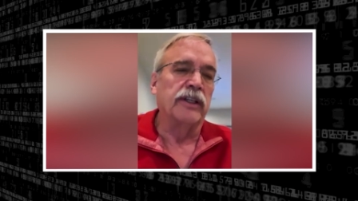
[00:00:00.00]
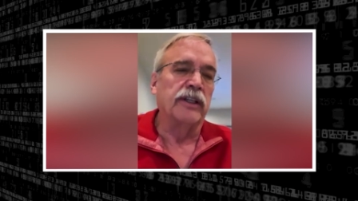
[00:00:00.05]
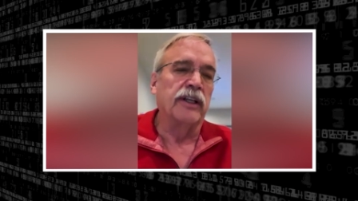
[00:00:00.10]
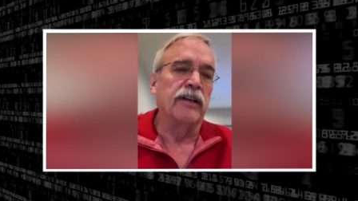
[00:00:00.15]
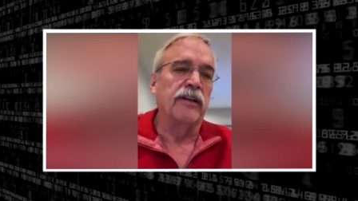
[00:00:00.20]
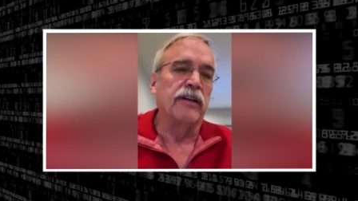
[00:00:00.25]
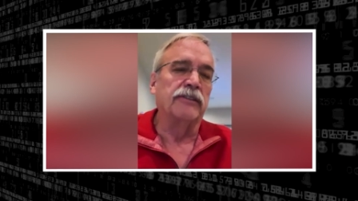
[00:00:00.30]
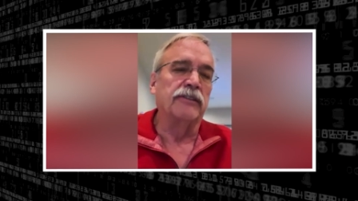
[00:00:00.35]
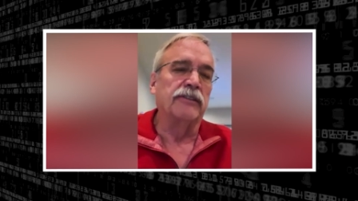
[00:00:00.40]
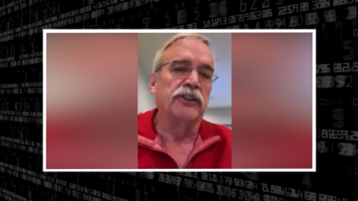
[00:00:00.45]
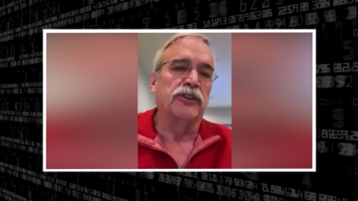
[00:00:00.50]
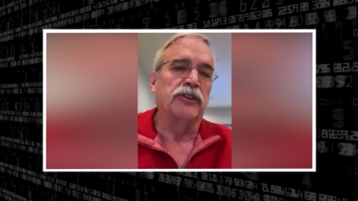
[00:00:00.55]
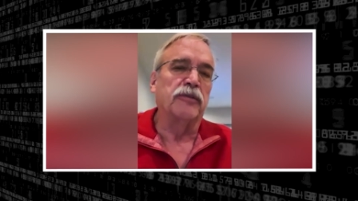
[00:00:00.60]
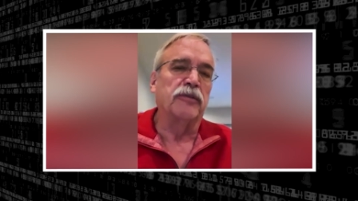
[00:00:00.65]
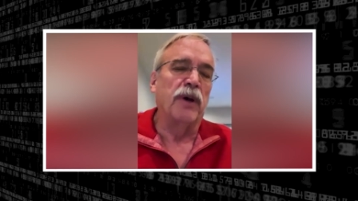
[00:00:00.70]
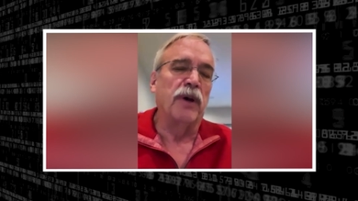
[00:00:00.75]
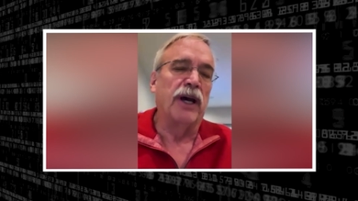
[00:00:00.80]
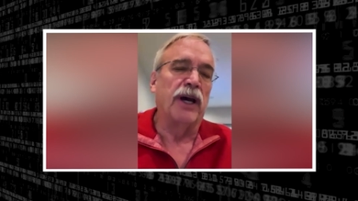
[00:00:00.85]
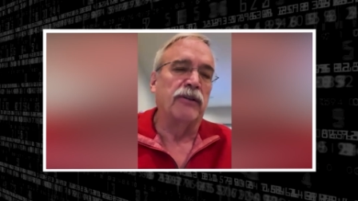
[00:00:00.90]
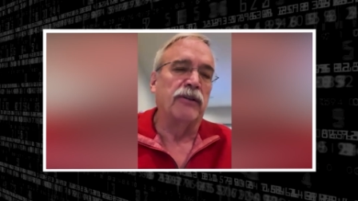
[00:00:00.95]
at just
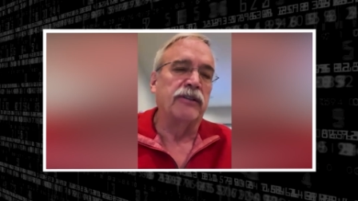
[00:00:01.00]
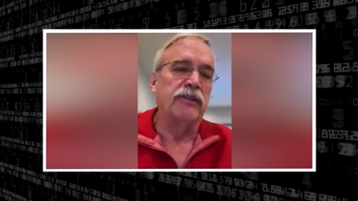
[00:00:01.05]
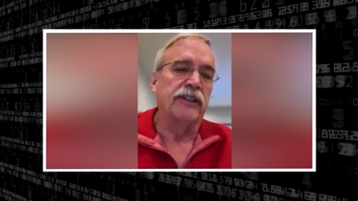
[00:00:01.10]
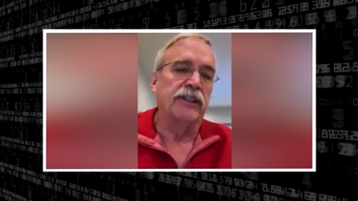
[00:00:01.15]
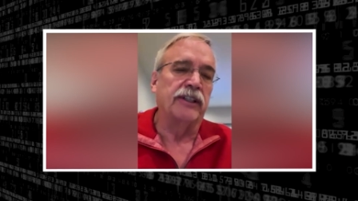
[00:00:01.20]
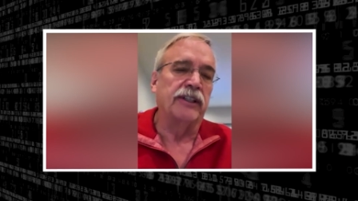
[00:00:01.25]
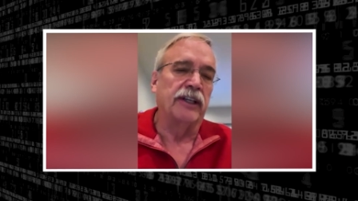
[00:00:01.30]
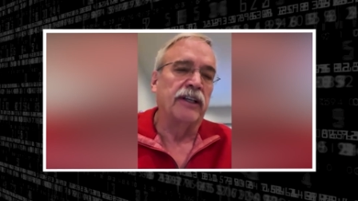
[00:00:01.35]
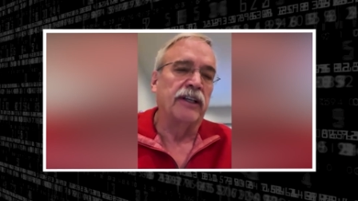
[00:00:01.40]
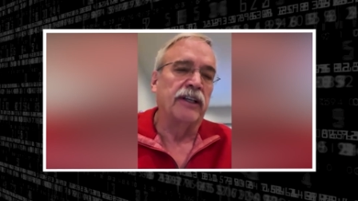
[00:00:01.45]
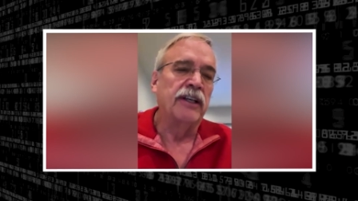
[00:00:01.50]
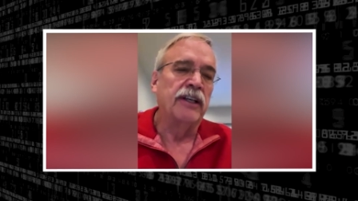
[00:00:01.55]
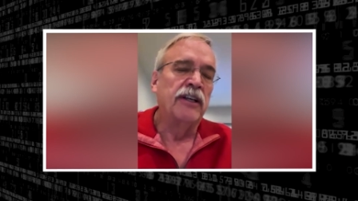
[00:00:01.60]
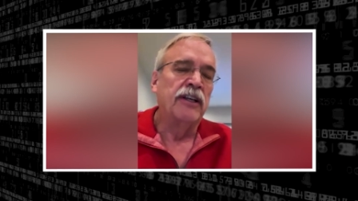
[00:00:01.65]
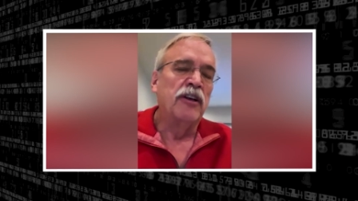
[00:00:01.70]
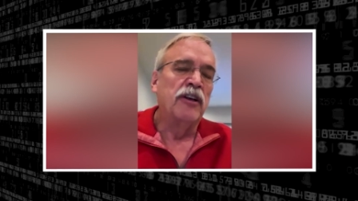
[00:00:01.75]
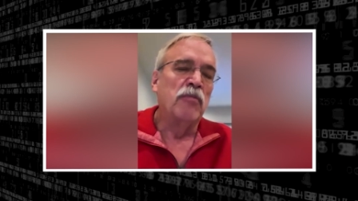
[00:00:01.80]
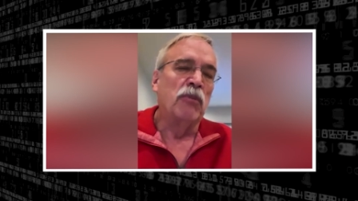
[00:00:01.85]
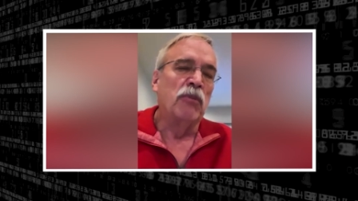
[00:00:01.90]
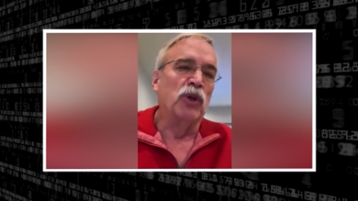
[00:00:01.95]
about
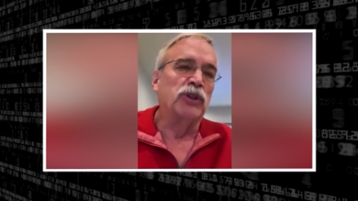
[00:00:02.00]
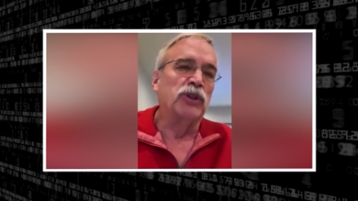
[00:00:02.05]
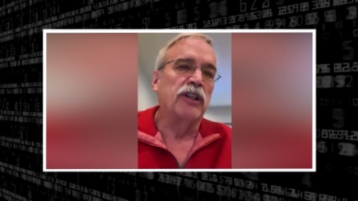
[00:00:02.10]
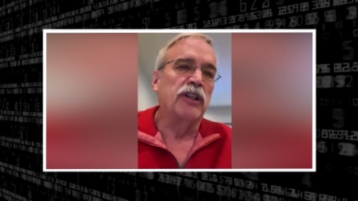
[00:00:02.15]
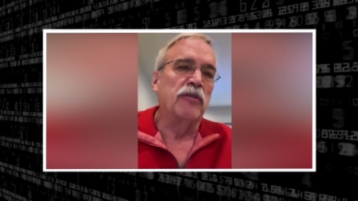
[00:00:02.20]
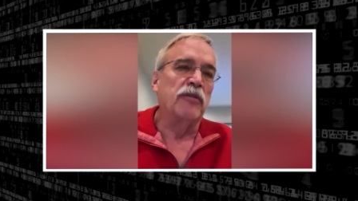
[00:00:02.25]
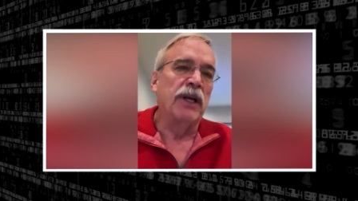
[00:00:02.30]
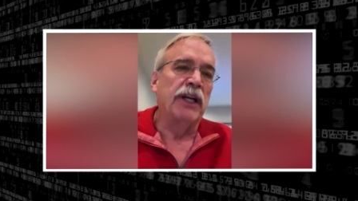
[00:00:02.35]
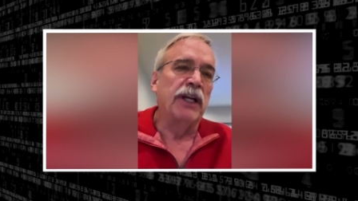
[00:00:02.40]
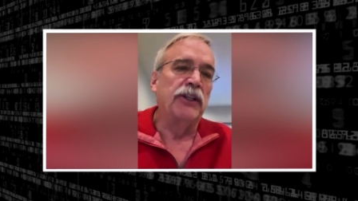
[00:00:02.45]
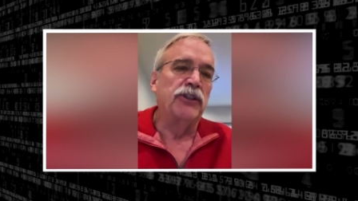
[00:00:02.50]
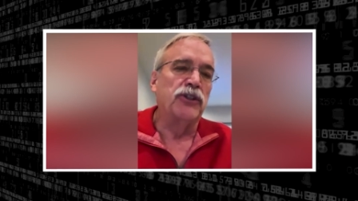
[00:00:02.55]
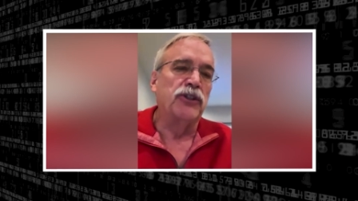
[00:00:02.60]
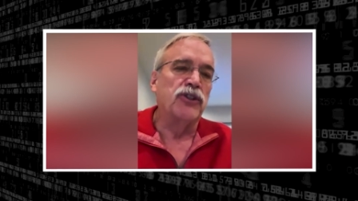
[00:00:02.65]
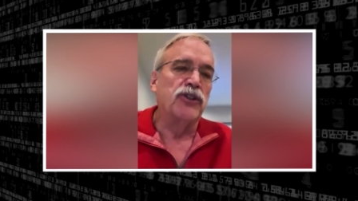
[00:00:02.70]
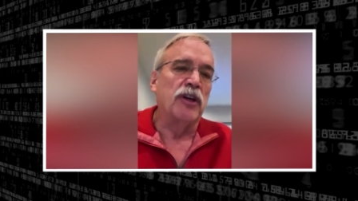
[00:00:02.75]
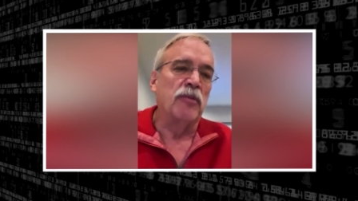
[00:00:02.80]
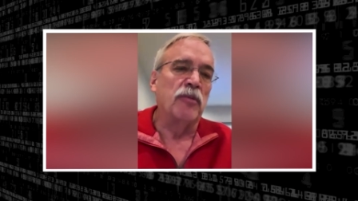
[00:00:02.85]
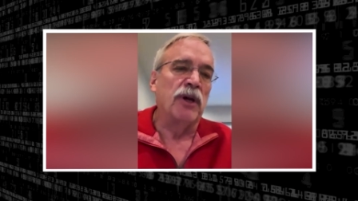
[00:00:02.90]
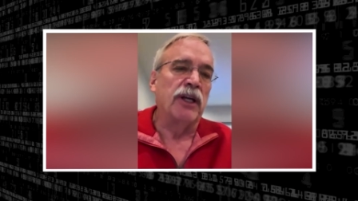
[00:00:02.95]
most of the major
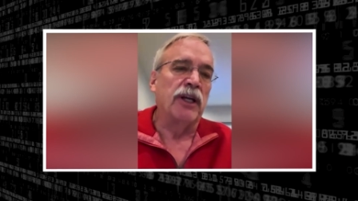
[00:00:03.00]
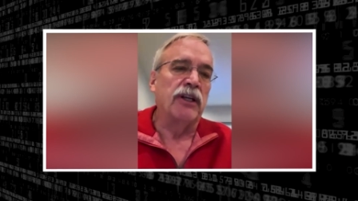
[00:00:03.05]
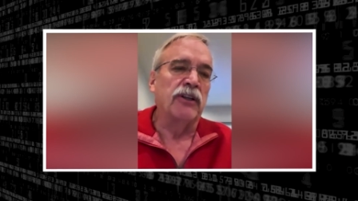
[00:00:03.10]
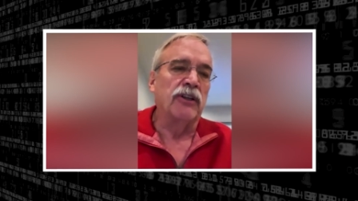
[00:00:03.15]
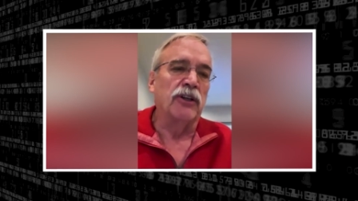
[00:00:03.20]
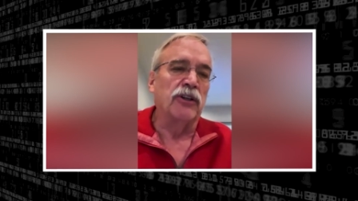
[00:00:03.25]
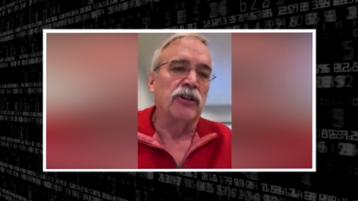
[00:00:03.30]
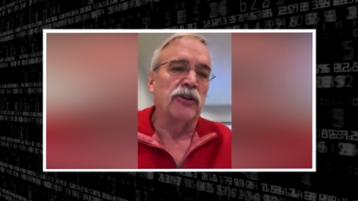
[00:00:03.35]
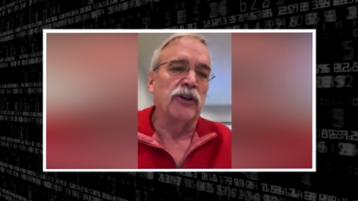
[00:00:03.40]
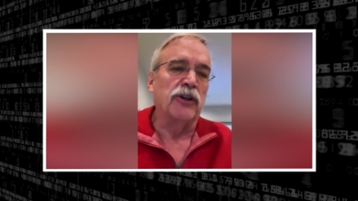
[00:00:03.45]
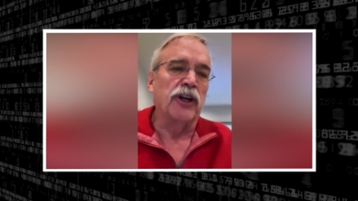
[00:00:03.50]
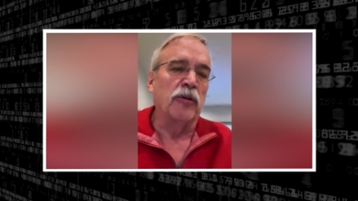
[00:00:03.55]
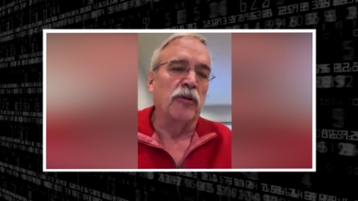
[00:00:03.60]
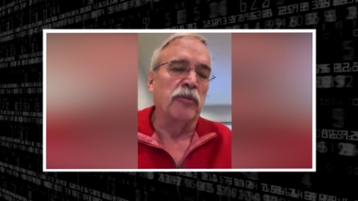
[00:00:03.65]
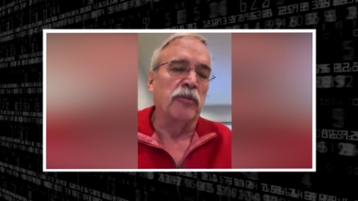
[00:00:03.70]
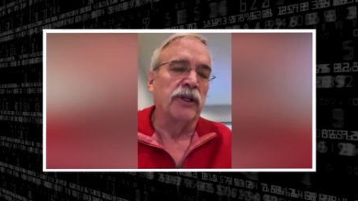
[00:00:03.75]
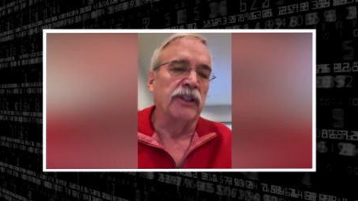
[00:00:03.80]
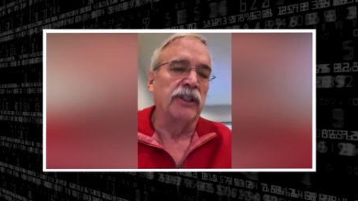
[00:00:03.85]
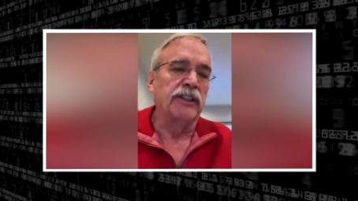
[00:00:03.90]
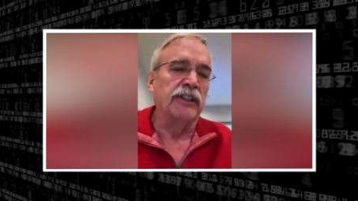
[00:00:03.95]
semiconductor
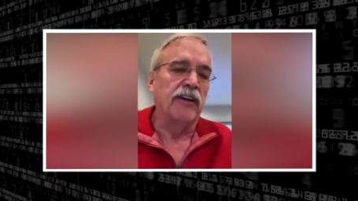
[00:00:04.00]
companies.